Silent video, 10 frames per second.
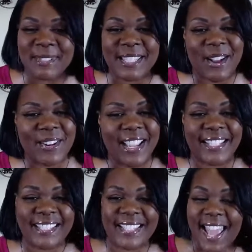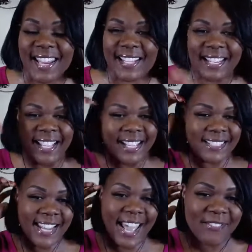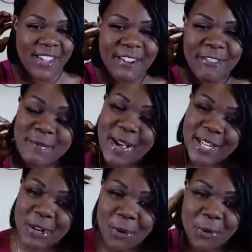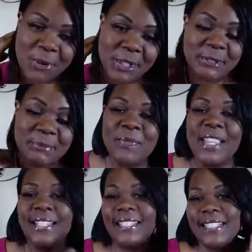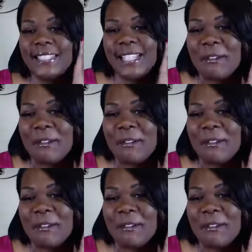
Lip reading: I am so excited to have everybody on.